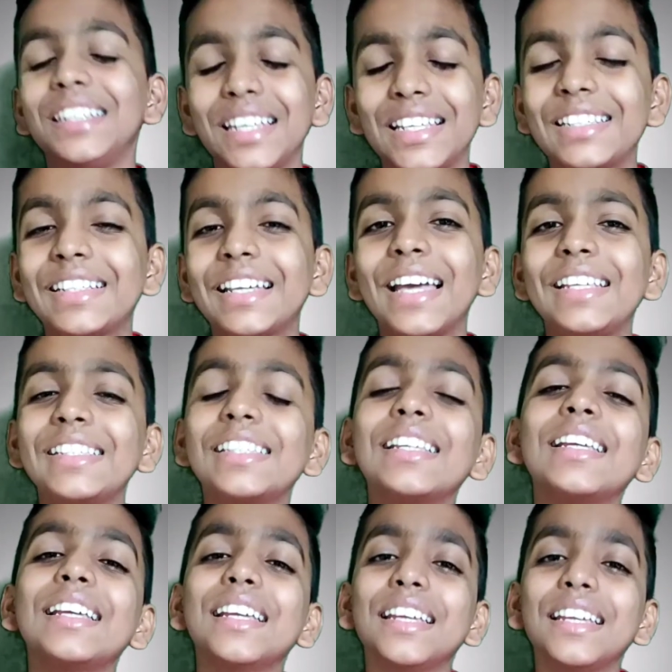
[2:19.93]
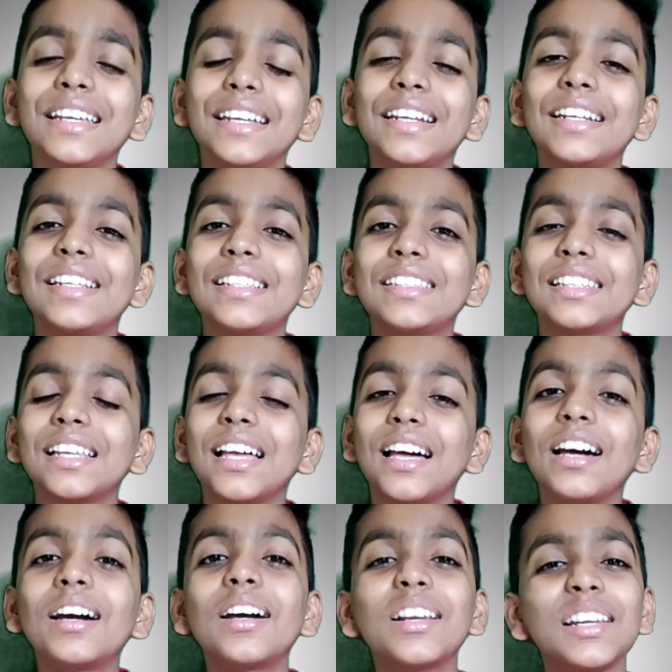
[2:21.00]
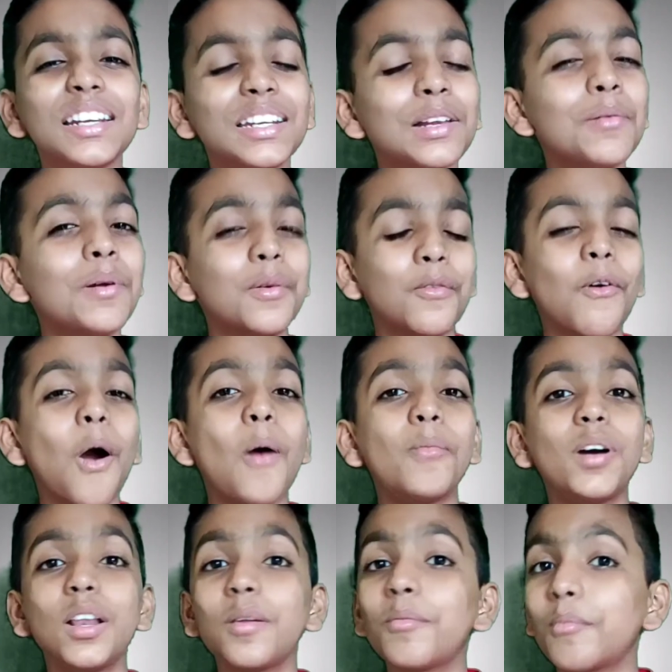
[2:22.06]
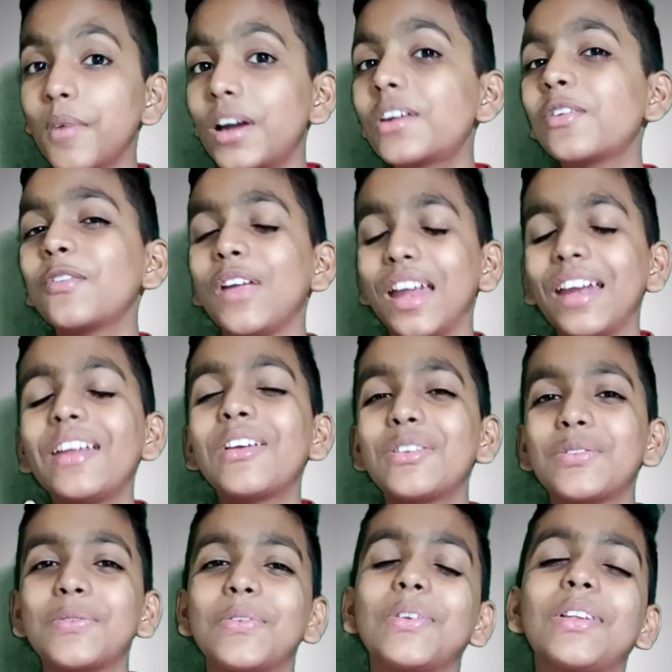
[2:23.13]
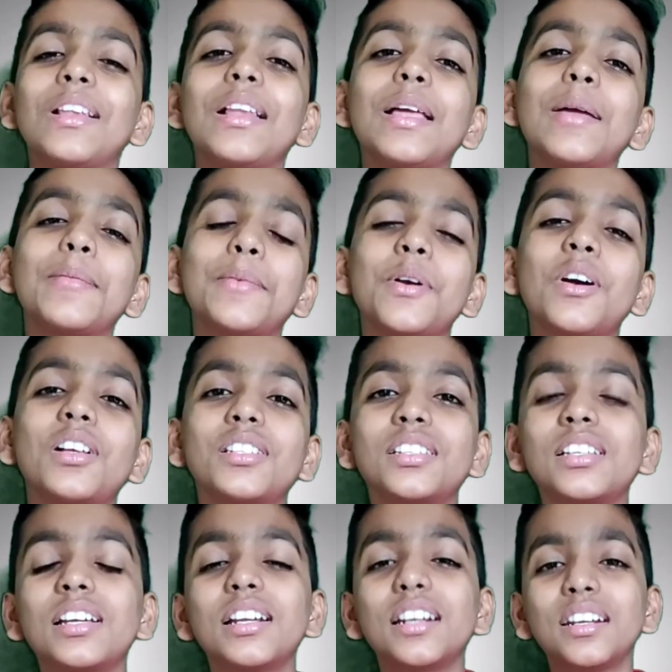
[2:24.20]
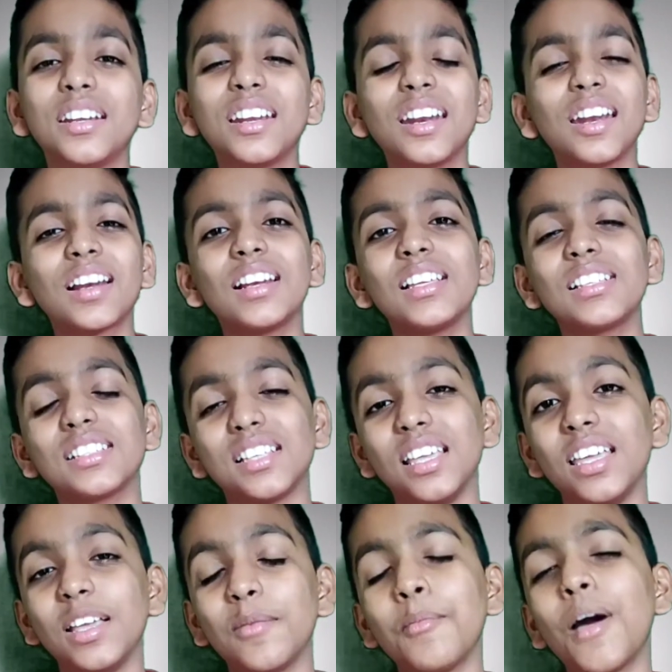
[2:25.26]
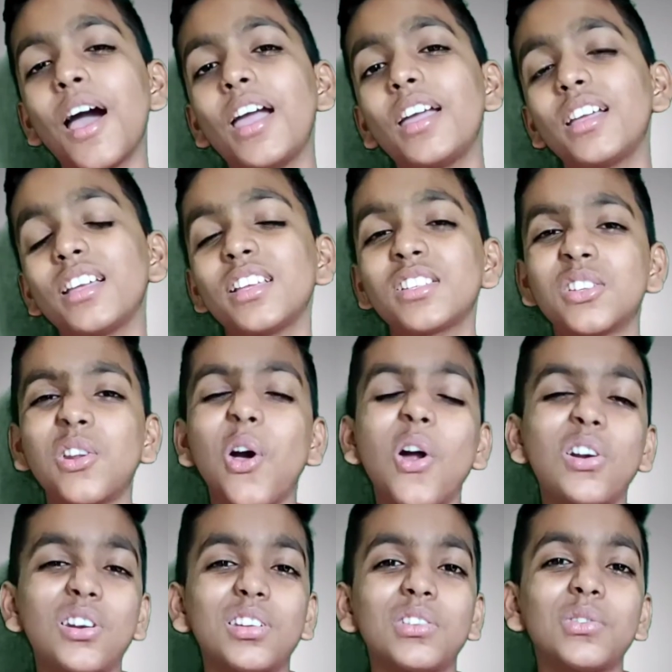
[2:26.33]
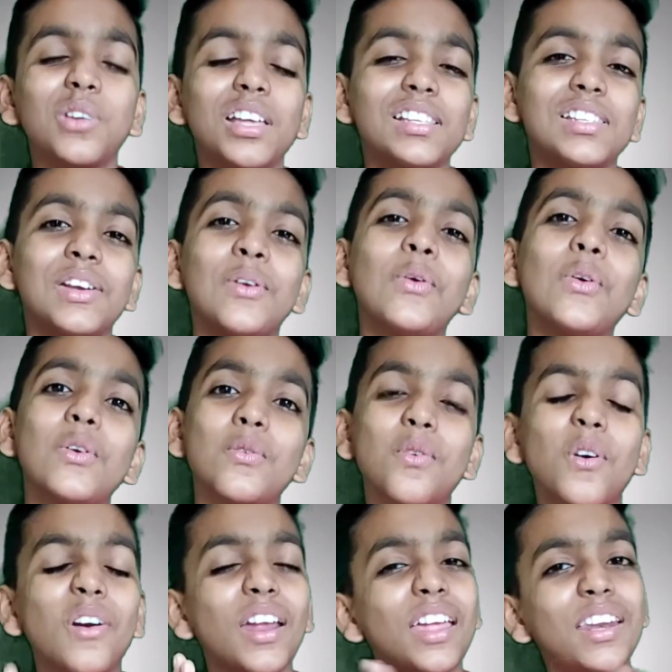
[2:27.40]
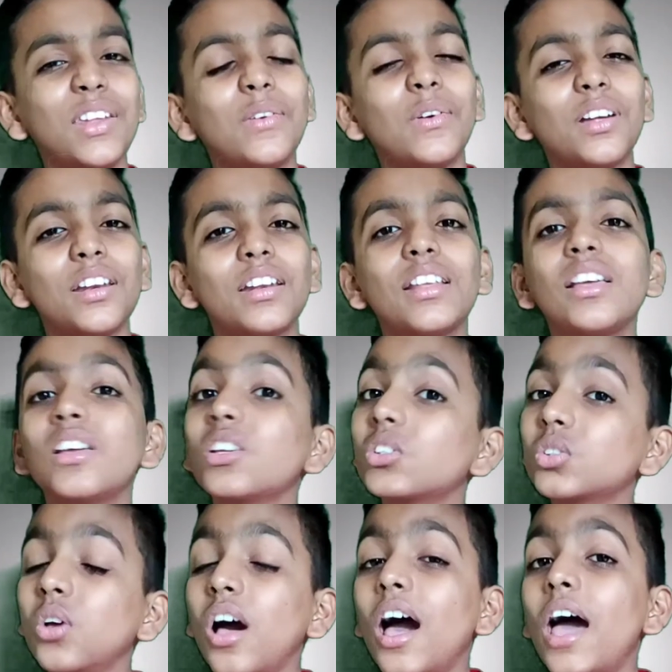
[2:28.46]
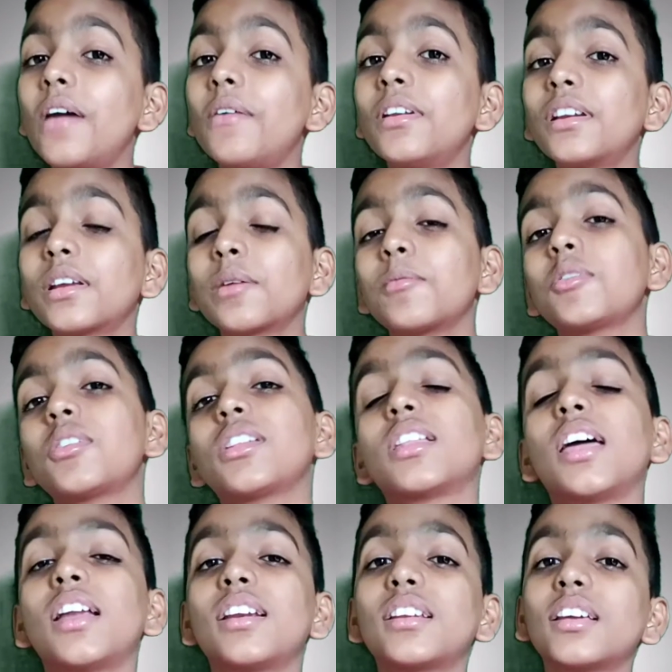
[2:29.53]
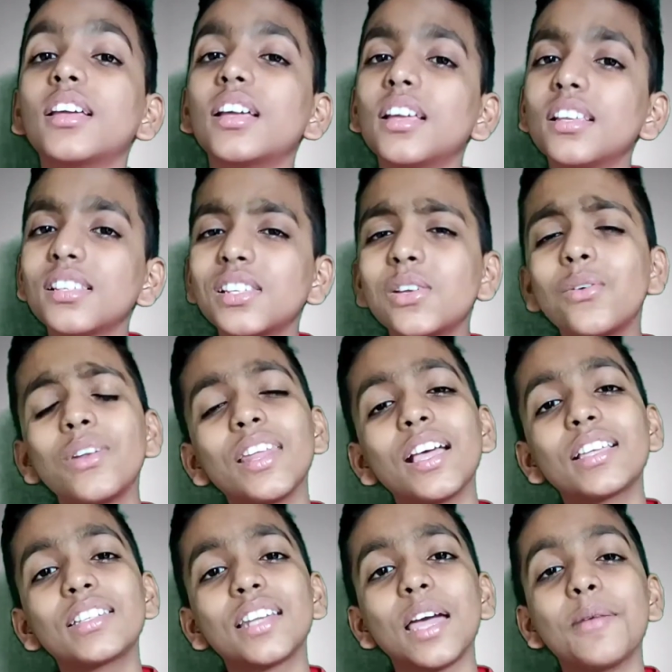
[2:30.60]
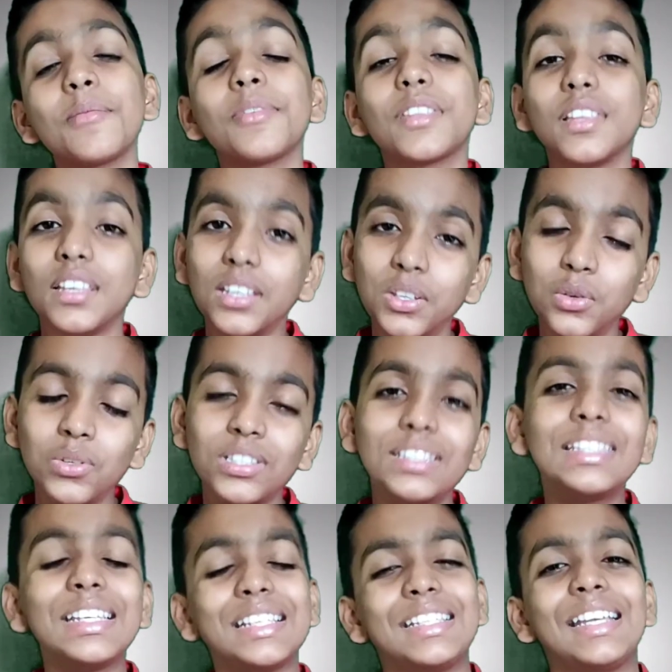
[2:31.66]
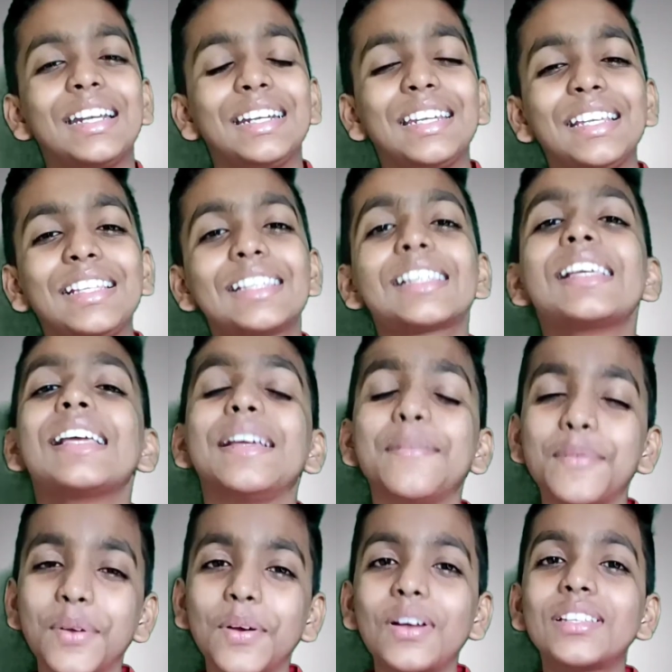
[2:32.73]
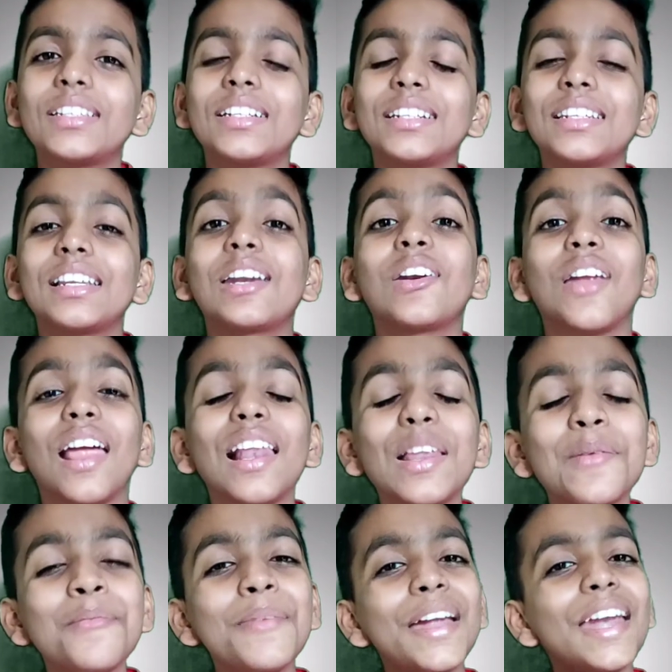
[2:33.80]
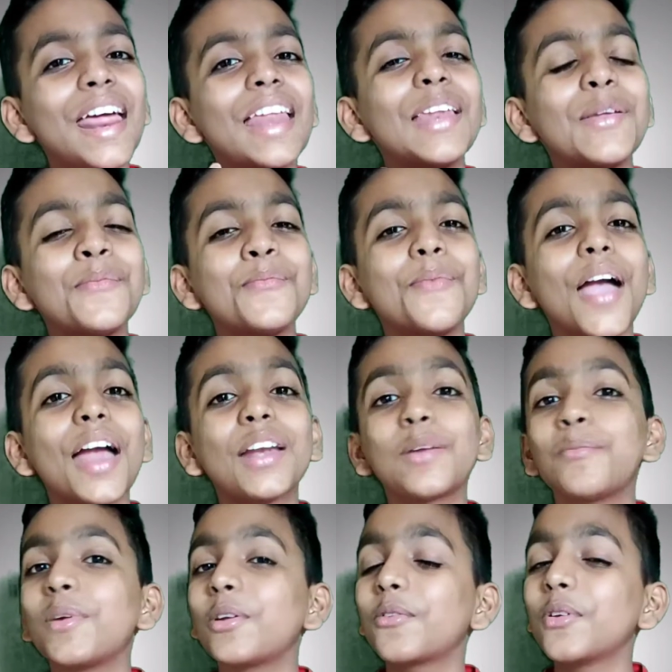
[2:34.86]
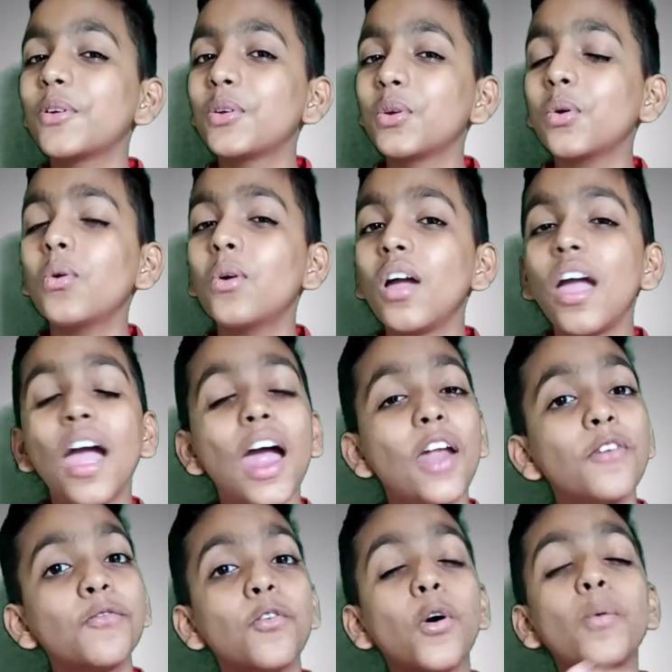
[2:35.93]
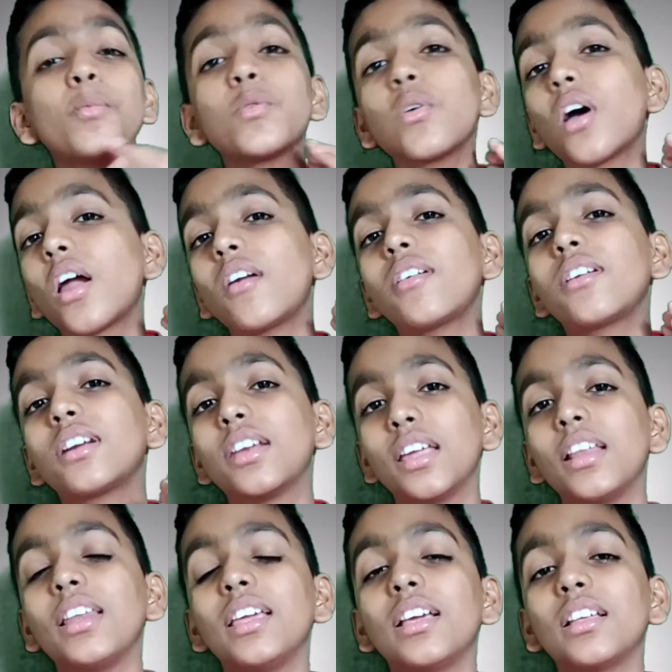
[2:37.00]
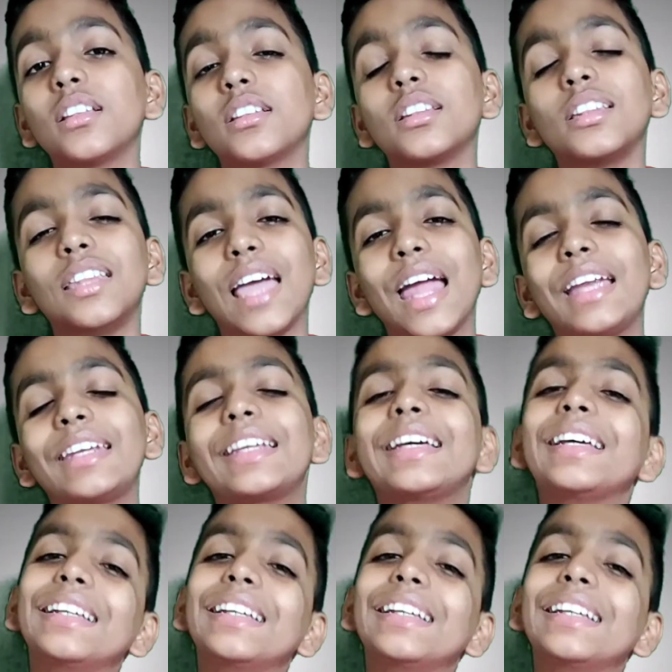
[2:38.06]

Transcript: Yes guys, it is a little bit formal but very useful because directly saying bye is not, you can say, good for anyone. So I will recommend that see you next time, use this sentence because it really made an impact between you and whom you are telling that,